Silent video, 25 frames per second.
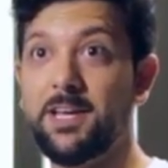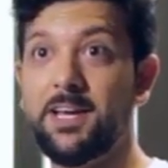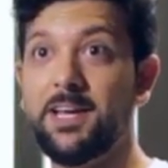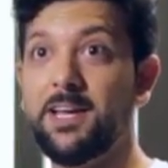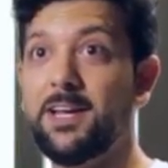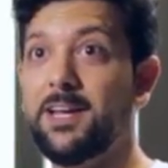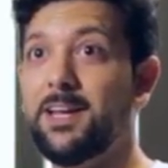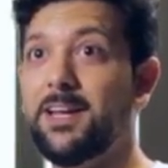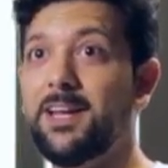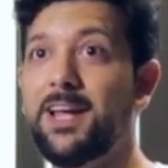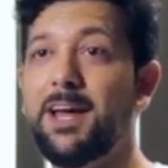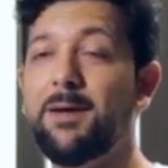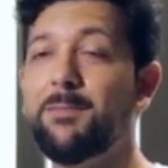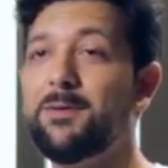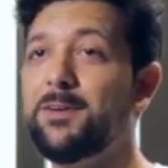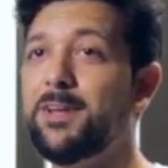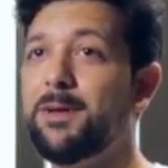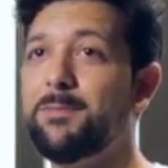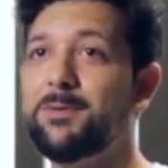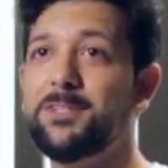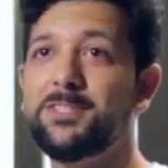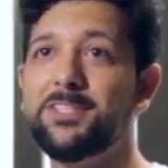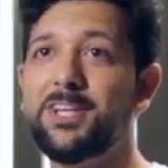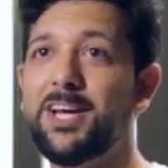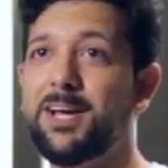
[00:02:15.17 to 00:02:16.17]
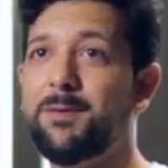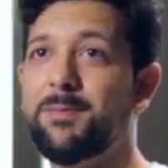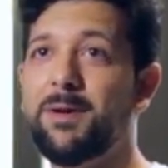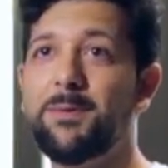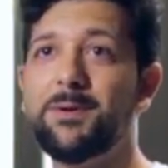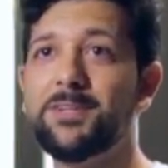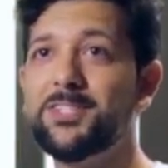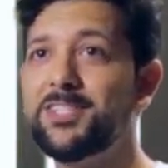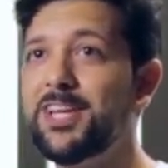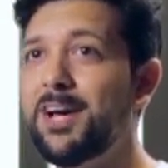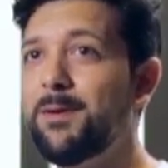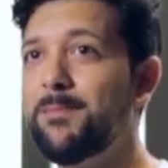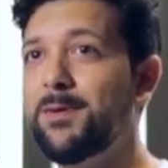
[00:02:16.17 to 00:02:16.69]
And every, every time,
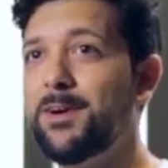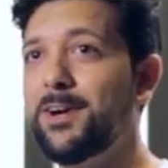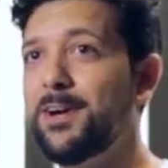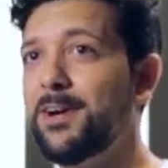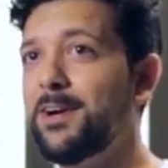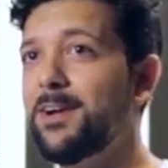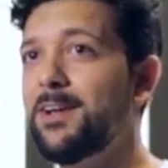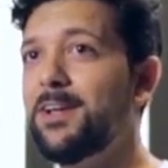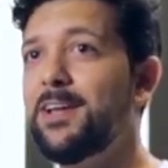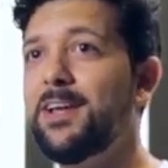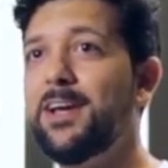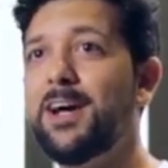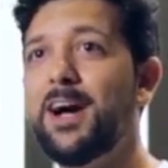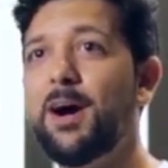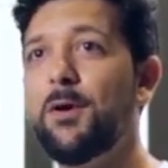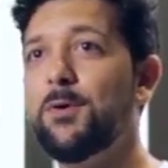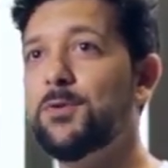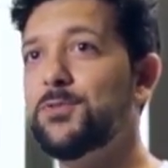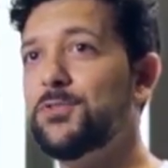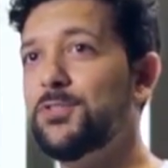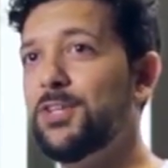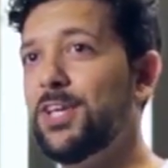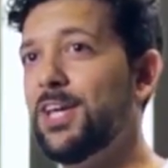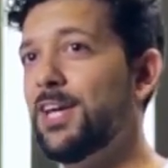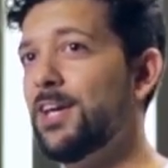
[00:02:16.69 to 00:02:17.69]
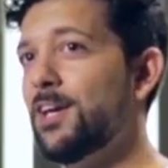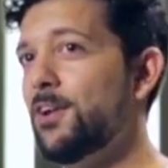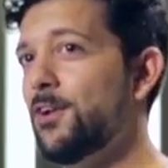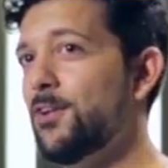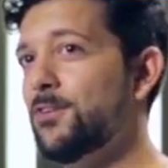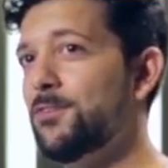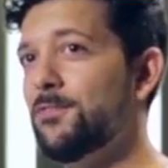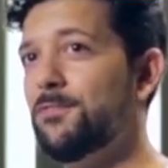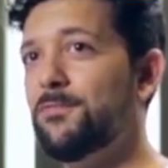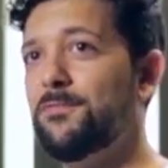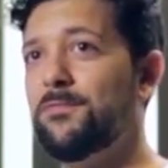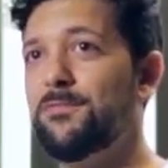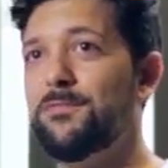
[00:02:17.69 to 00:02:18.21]
every summer, I was seeing a
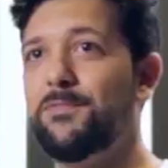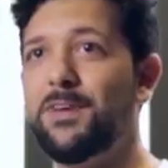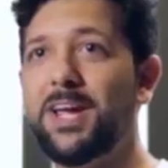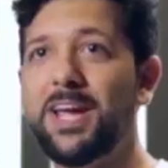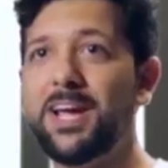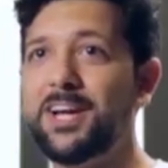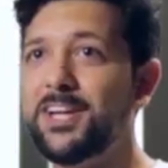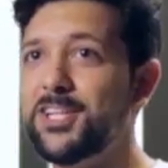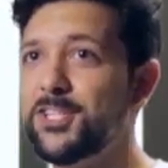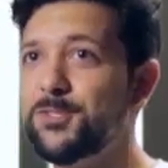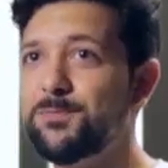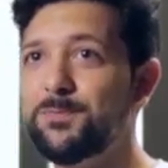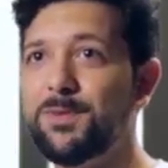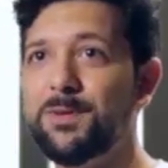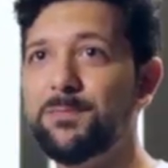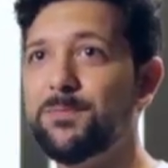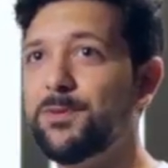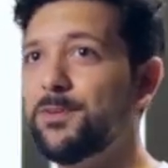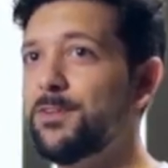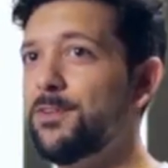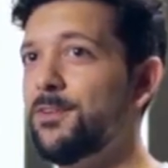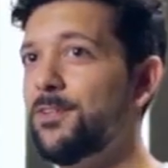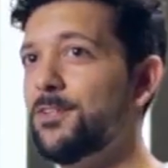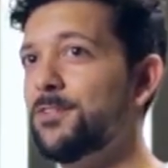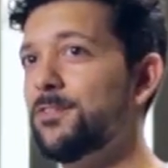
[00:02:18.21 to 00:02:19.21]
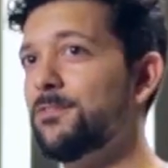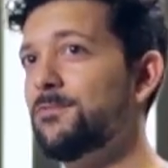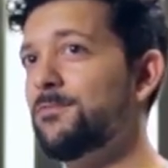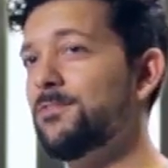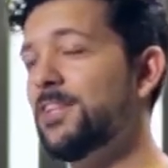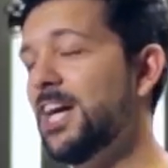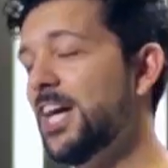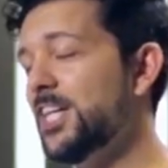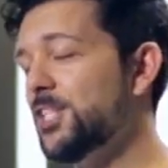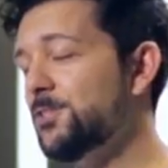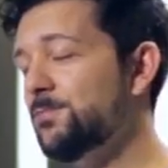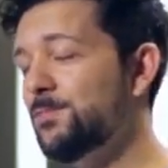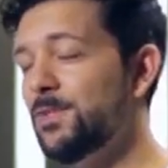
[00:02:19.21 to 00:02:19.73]
lot of English people, a lot of
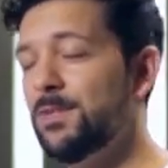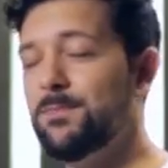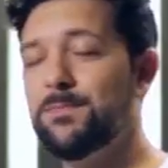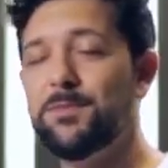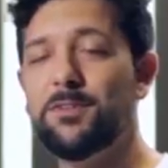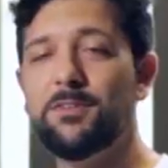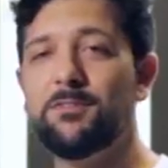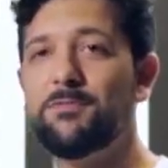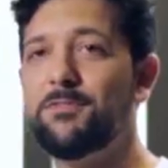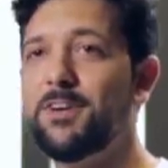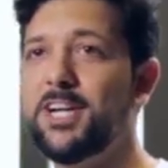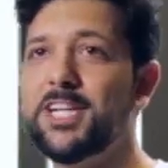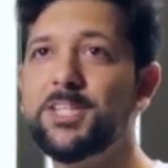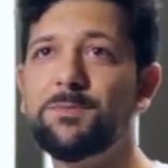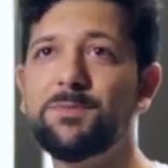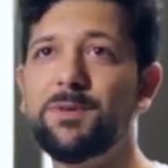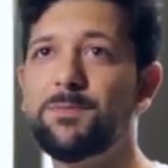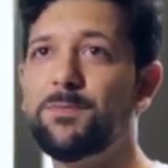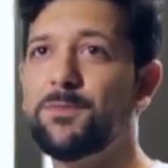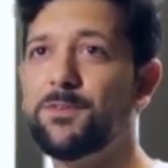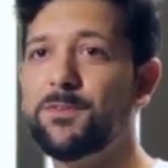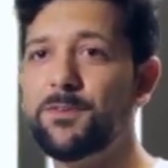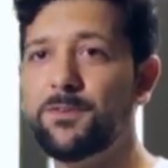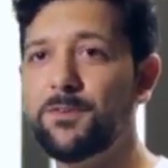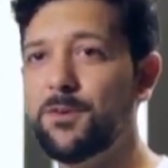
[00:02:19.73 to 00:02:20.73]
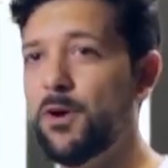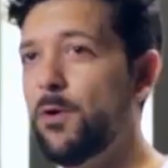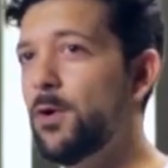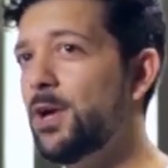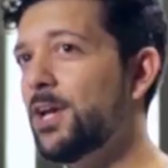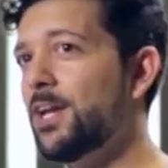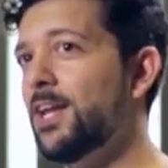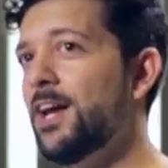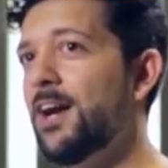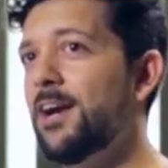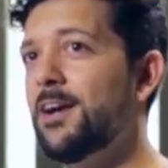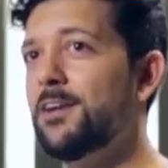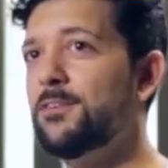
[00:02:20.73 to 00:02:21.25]
Dutch people, French people
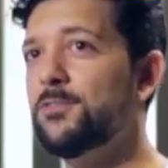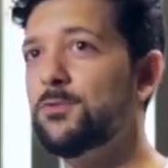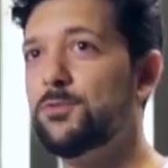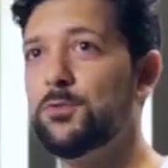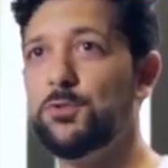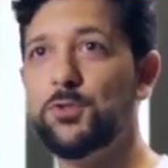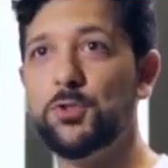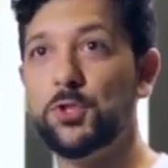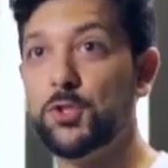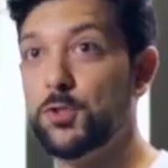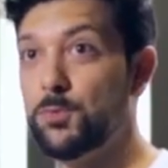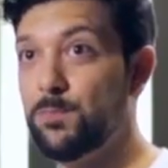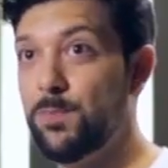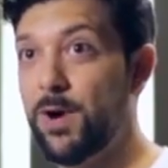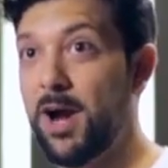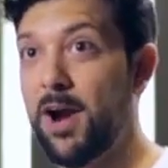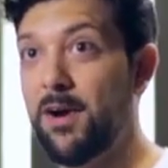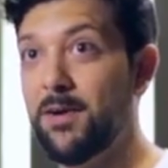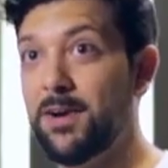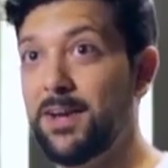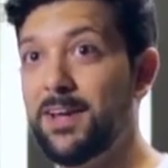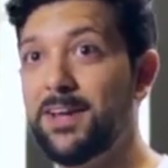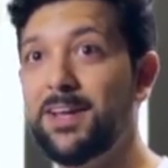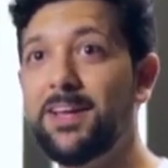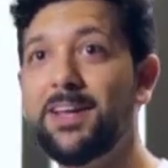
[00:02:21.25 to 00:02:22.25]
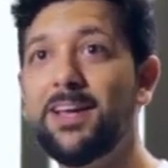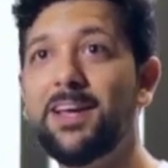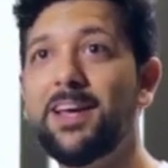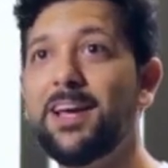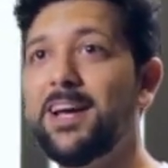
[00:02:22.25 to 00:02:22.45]
going there to just party.